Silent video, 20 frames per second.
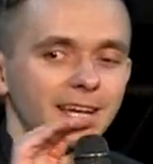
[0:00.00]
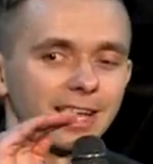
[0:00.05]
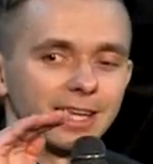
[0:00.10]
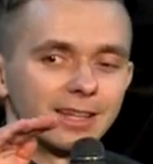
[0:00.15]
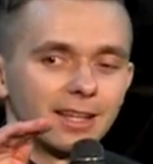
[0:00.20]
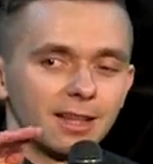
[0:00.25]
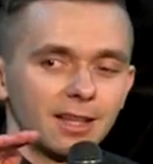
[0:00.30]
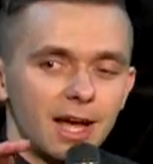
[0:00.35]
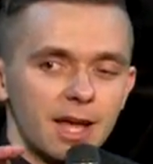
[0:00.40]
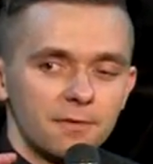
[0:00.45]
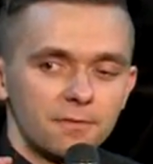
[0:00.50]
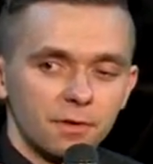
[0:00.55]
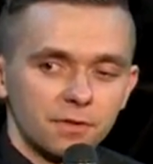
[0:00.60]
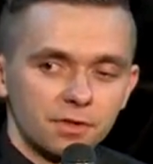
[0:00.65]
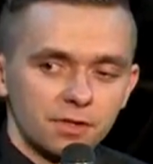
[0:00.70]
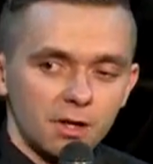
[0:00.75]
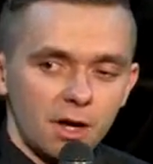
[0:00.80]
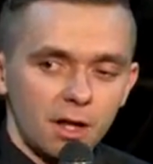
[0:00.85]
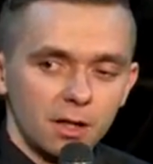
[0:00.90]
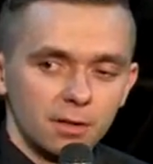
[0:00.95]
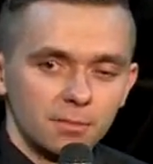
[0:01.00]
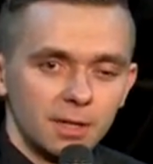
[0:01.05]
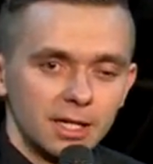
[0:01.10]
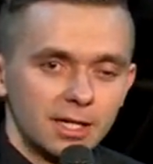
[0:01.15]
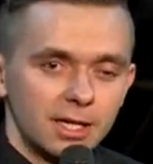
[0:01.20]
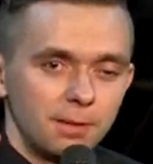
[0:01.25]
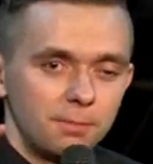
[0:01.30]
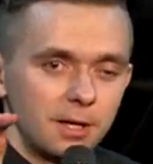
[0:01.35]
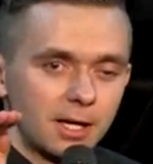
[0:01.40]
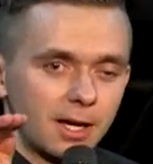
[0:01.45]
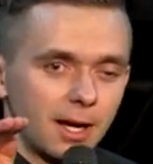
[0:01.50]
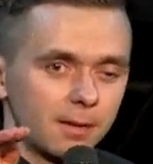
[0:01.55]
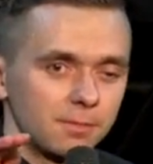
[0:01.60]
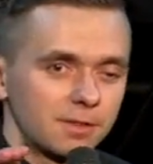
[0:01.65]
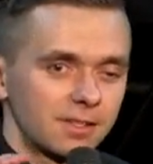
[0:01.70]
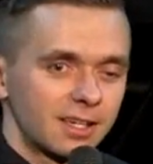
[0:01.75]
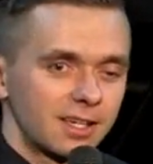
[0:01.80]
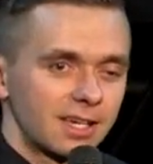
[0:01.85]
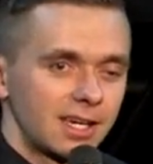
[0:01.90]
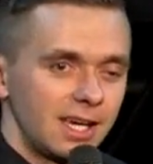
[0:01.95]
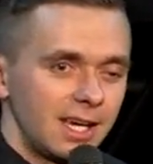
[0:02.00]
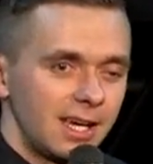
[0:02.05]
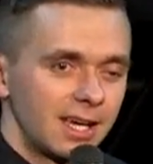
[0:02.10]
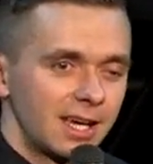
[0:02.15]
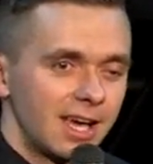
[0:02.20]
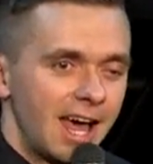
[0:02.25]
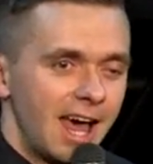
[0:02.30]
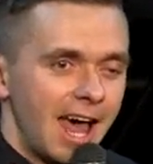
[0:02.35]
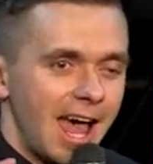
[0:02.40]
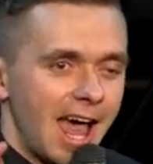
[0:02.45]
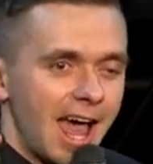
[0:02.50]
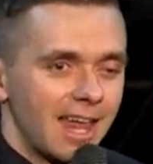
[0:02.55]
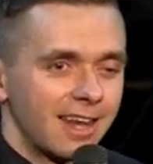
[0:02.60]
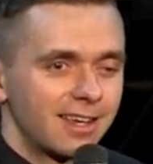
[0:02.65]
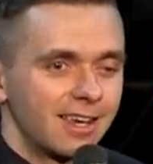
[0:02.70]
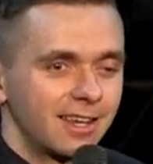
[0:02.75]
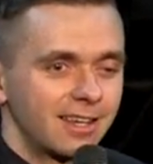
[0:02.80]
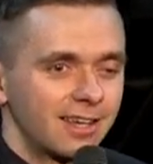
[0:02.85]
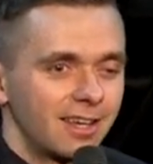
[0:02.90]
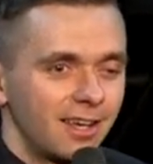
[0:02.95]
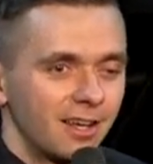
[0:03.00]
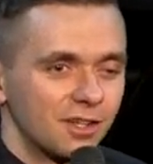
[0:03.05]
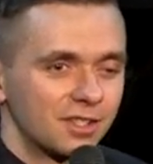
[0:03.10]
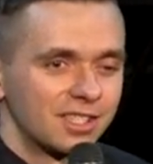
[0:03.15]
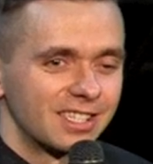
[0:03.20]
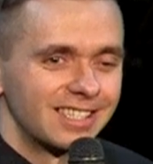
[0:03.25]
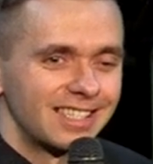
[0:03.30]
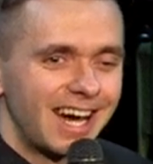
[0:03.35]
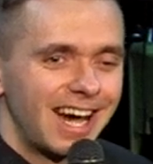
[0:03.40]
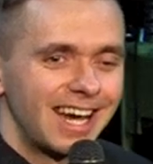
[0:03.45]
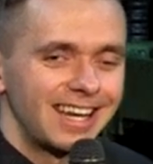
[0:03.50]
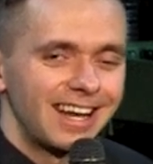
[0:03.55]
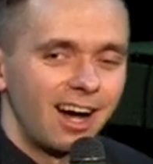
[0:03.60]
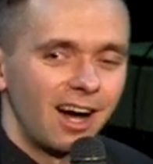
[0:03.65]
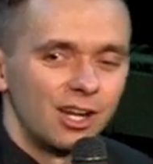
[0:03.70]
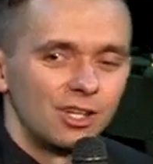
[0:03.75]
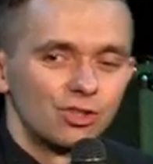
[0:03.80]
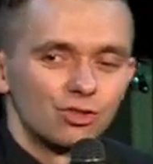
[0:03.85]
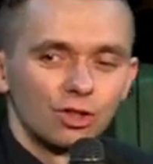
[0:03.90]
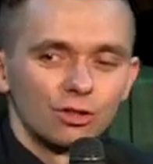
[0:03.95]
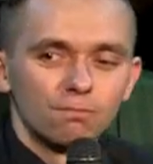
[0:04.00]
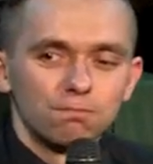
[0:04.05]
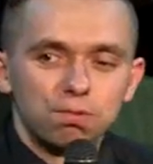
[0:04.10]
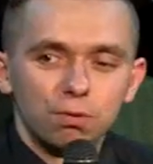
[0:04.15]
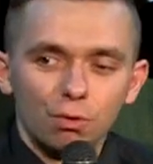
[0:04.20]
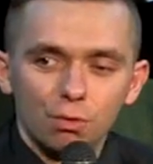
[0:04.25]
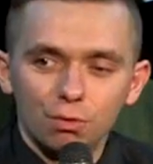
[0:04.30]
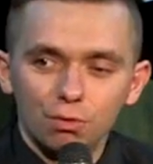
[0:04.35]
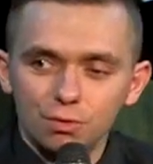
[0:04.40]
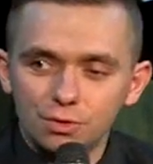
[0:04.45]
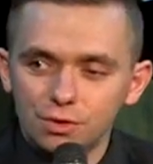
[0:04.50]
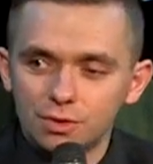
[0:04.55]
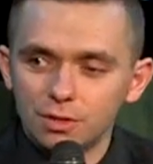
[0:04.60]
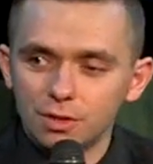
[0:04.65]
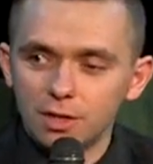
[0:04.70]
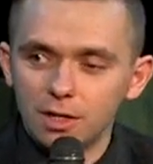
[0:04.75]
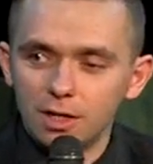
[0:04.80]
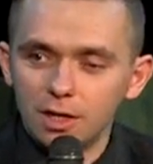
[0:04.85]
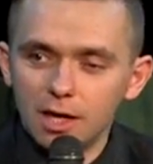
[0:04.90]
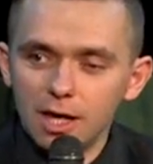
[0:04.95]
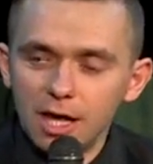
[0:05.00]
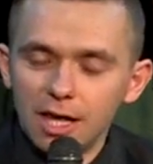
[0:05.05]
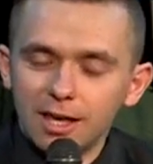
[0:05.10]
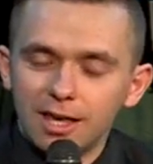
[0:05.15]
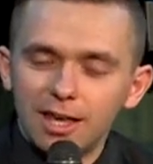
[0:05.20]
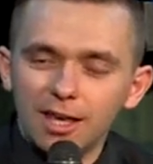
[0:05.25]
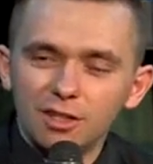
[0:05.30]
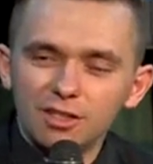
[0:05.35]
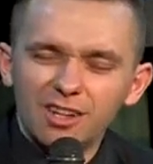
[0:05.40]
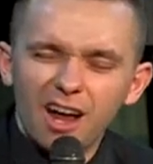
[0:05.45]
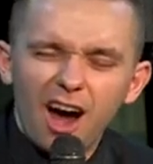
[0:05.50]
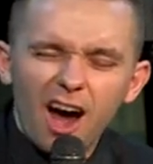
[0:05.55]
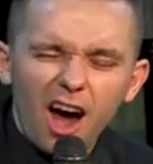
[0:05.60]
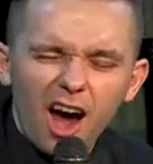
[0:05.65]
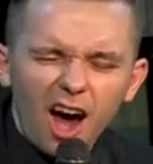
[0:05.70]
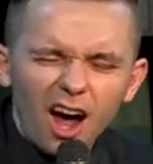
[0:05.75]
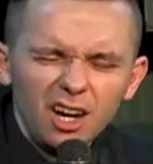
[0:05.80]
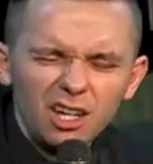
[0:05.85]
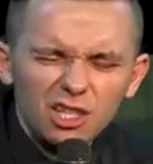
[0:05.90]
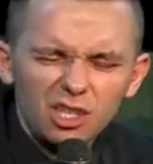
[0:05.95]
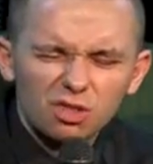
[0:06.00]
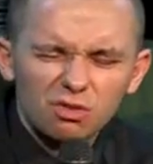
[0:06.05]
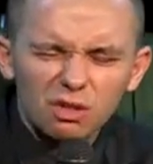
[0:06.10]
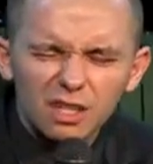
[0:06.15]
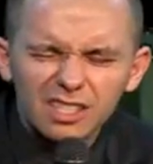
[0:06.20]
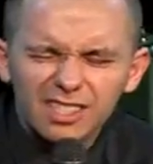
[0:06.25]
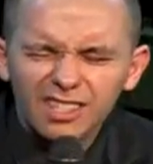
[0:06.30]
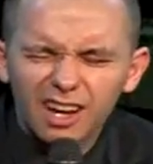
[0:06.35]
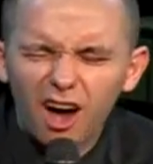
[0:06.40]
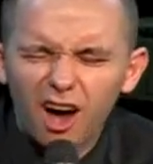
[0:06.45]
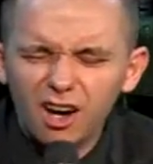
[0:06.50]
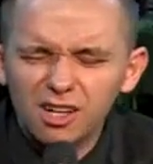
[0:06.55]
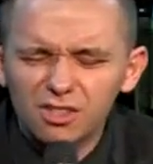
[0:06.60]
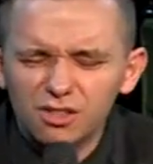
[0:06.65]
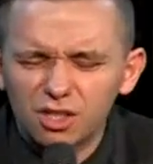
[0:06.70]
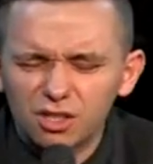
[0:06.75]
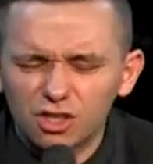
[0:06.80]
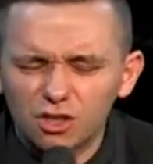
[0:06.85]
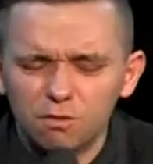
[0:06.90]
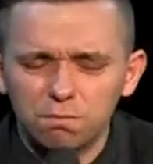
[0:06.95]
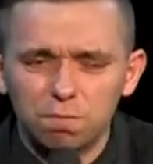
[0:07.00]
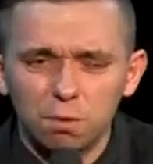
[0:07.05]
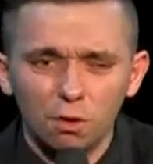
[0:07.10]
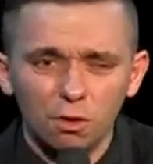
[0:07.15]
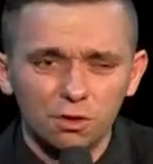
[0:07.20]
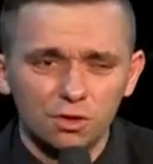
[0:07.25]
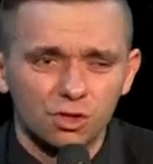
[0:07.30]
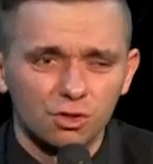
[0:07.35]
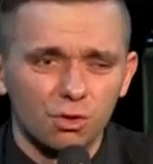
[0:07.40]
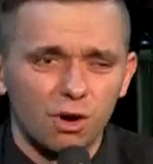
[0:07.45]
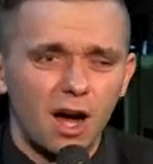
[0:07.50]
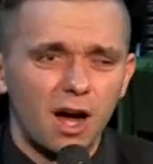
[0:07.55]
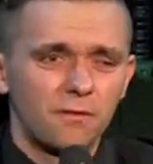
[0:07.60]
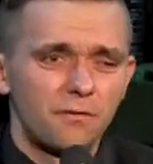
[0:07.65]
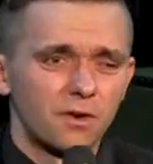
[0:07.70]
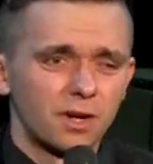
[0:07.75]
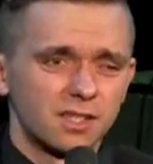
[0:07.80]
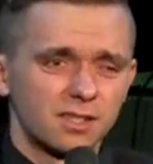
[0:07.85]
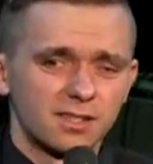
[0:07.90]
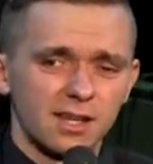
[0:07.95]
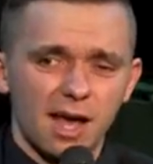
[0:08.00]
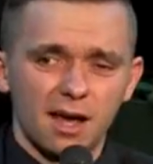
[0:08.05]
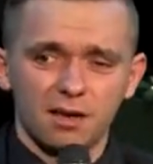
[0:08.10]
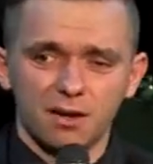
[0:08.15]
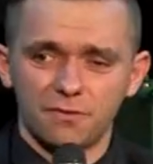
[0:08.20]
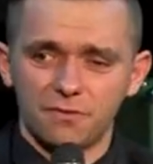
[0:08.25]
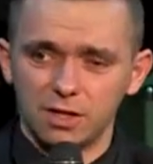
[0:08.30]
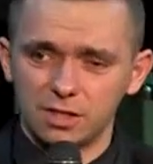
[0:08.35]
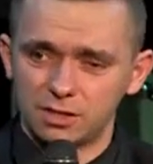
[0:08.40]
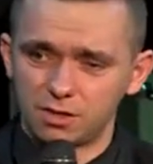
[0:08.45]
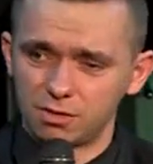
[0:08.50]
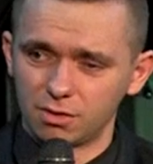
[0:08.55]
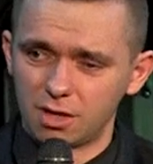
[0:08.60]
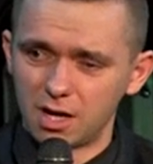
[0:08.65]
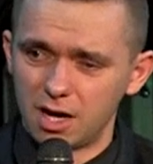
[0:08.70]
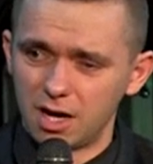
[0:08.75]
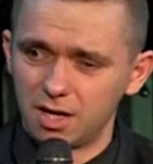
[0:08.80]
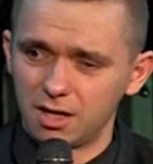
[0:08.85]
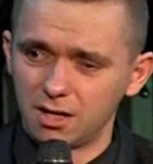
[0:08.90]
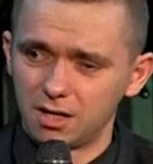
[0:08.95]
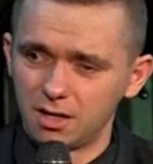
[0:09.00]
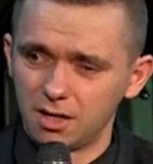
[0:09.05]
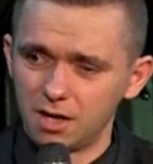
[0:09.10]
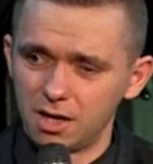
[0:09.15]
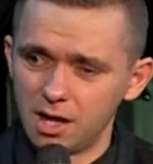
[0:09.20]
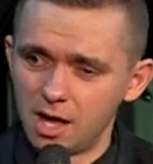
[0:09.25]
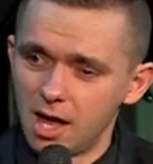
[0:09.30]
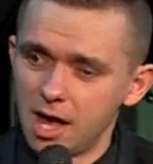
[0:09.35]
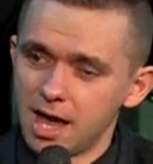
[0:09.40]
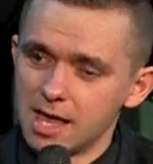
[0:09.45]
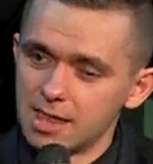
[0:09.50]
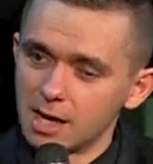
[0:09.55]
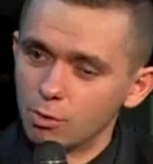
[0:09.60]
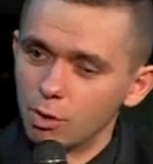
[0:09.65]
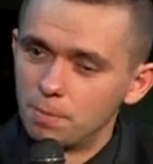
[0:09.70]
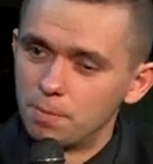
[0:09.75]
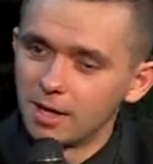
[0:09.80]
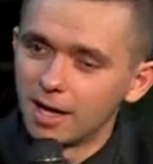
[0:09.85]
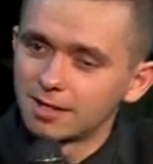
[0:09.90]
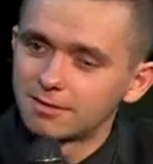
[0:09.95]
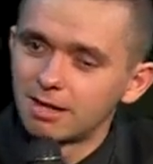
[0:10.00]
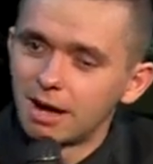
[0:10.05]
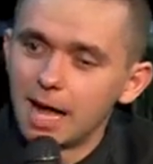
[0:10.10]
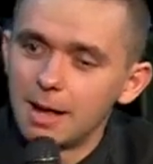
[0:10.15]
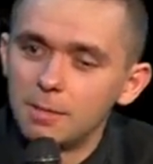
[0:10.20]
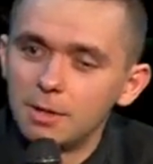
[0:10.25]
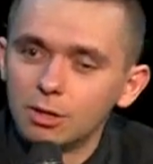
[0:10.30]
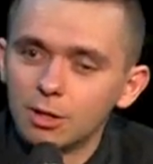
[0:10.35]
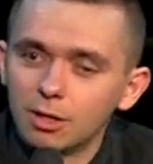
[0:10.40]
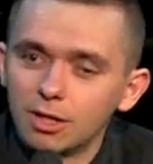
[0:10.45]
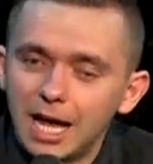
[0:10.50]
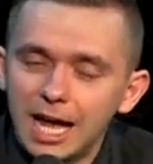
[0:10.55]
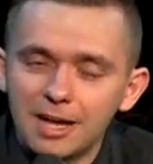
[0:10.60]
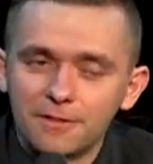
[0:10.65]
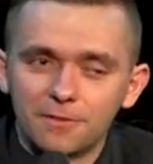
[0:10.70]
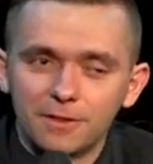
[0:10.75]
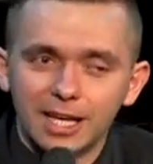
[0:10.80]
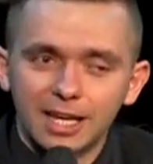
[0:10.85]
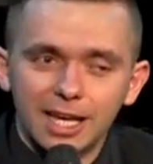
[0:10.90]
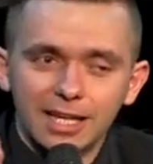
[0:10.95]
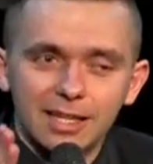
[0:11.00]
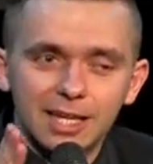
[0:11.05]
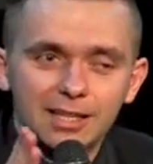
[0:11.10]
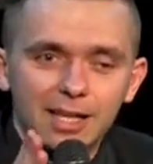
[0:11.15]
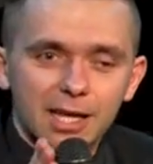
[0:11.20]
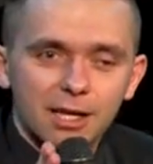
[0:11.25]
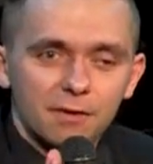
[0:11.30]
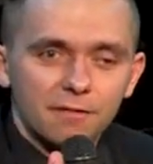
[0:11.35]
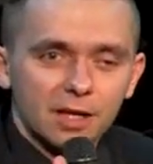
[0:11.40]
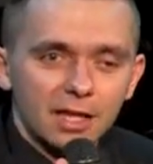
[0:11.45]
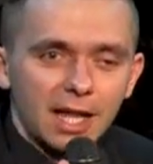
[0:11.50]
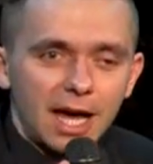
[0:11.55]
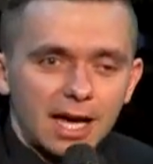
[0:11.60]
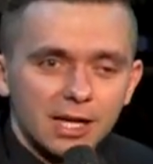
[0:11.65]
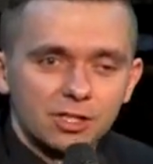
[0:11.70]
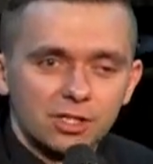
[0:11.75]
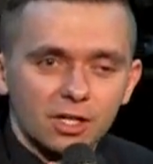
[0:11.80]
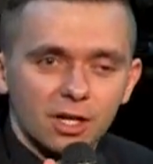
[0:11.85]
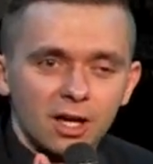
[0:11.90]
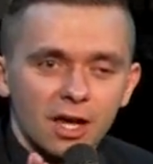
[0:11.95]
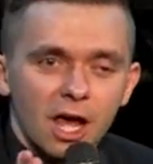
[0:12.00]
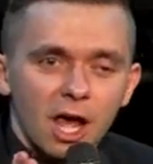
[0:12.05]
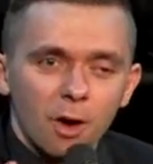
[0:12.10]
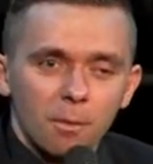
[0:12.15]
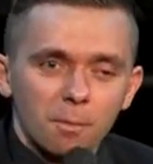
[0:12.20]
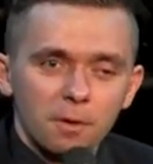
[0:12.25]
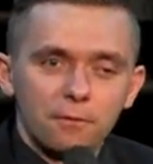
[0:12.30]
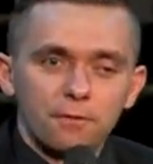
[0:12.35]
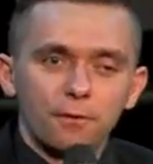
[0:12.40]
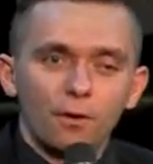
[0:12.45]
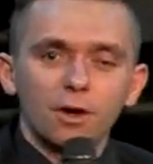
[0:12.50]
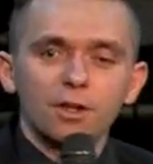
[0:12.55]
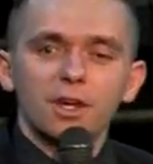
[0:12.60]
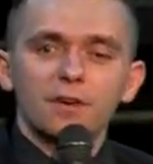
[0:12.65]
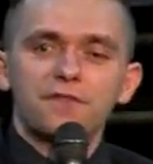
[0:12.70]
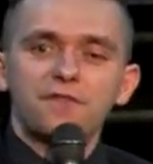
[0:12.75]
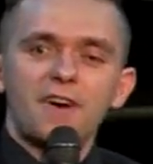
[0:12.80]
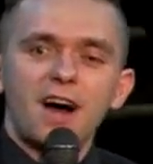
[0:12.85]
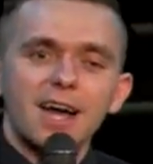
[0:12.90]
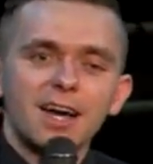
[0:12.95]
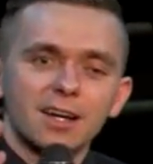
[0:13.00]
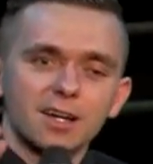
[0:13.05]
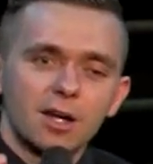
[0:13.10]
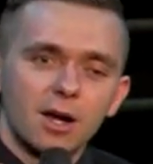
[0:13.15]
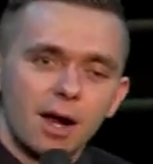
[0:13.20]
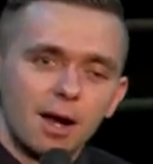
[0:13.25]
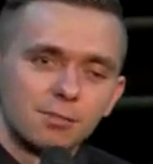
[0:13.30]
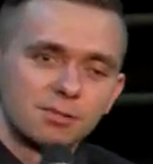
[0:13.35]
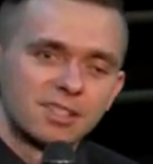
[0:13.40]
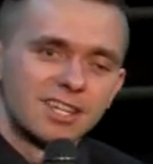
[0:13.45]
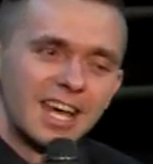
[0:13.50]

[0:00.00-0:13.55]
in the life of Solomon, he becomes a king and he kills 900 bulls. He kills hundreds, hundreds of bulls to offer a sacrifice to God. There will be a time in your life like in the day of Elijah. Before the fire comes,